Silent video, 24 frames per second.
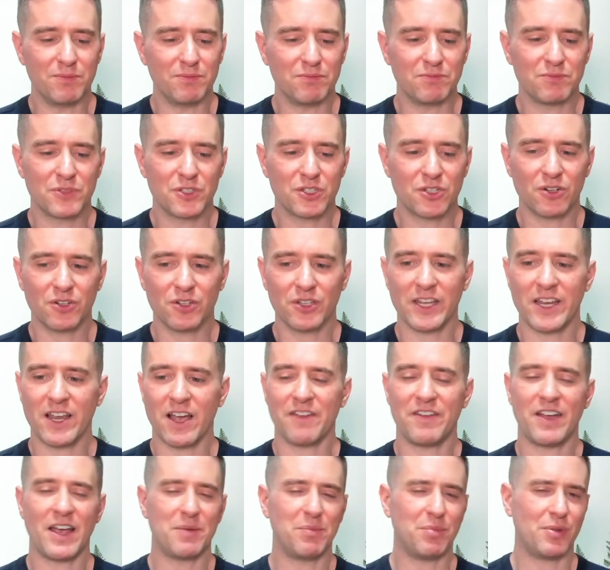Certainly
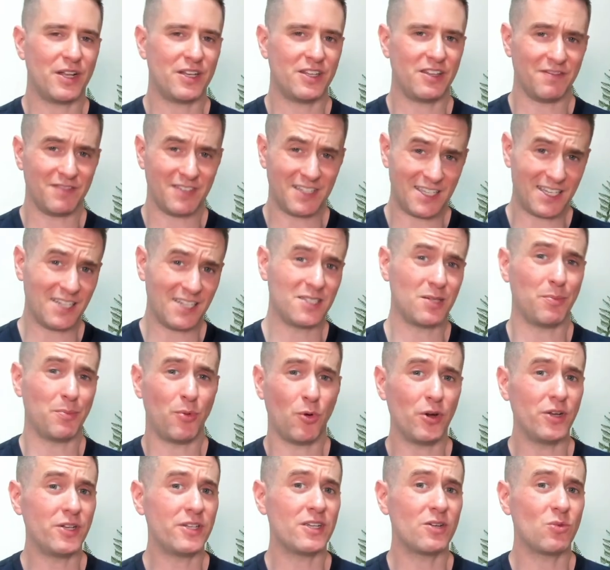I've had plenty of
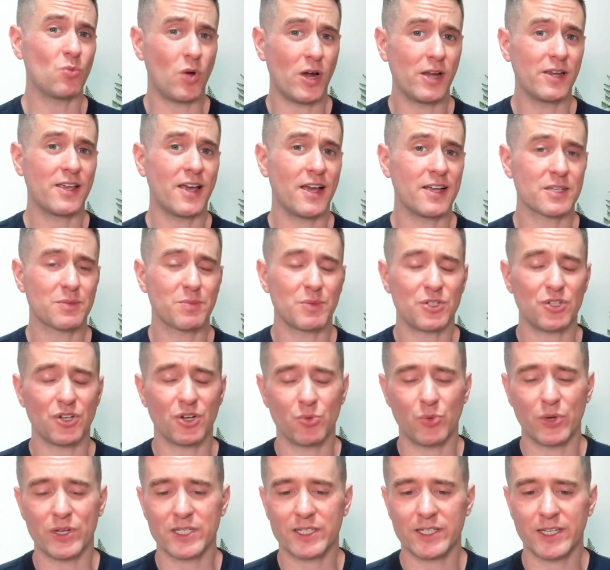disappointing wine cask
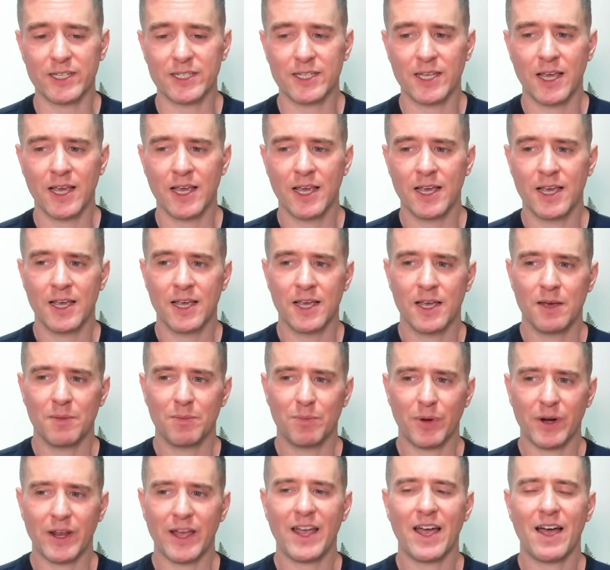matured whiskeys,
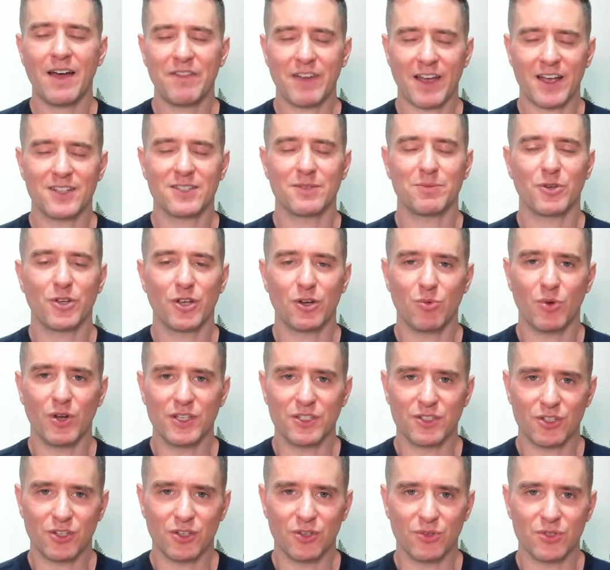but I have had some good
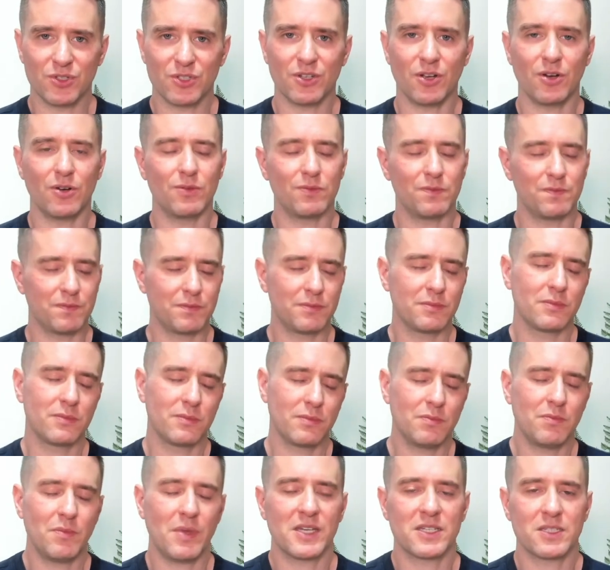ones too, so
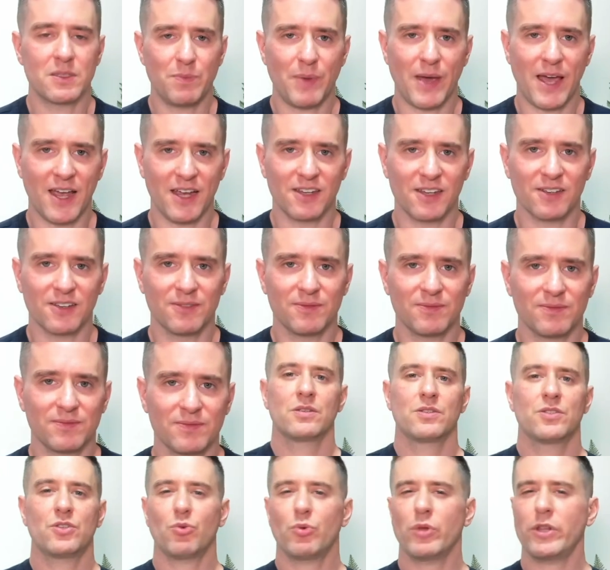mixed bag.
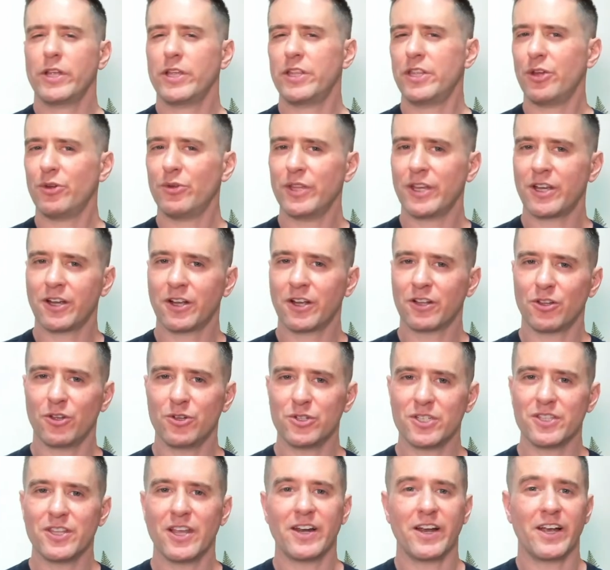So really the only
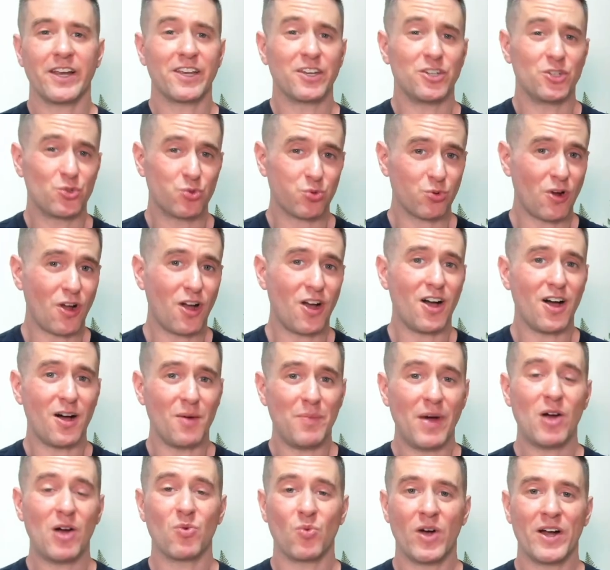conclusion that I can draw
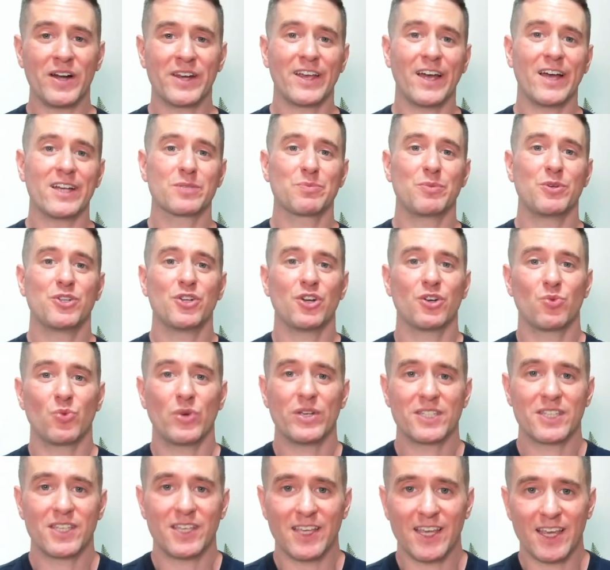about wine cask matured
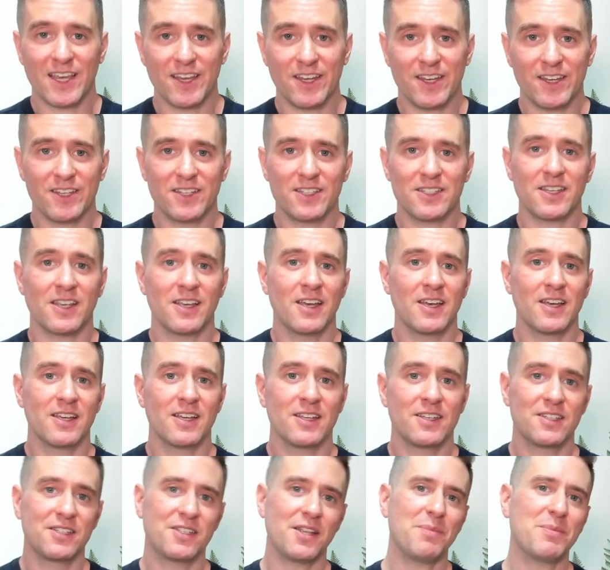whiskey is
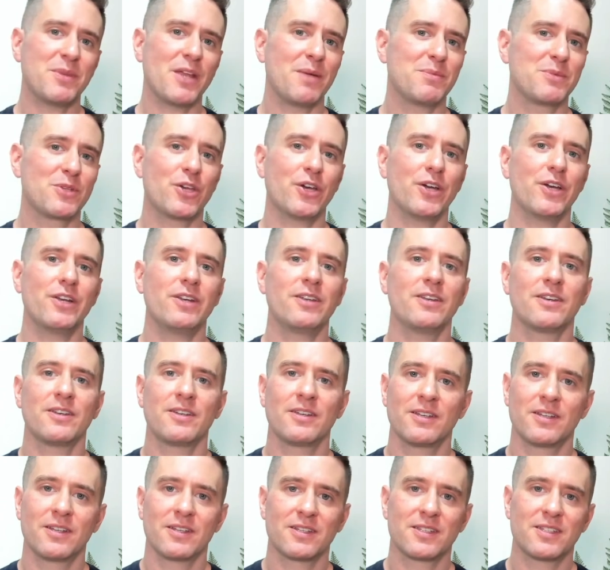sometimes good,
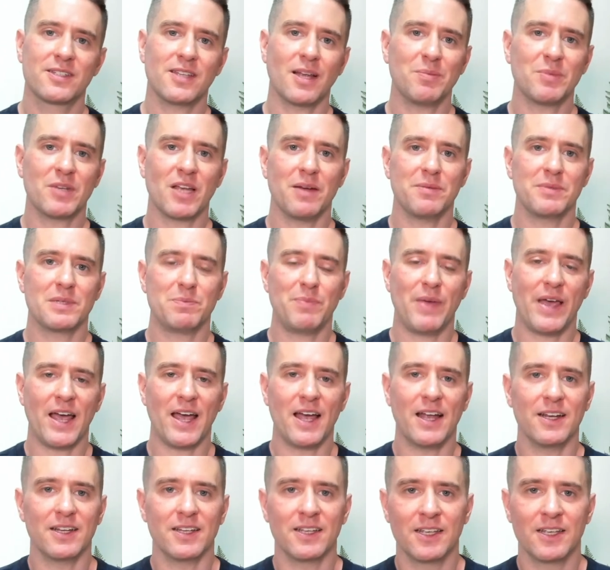sometimes bad.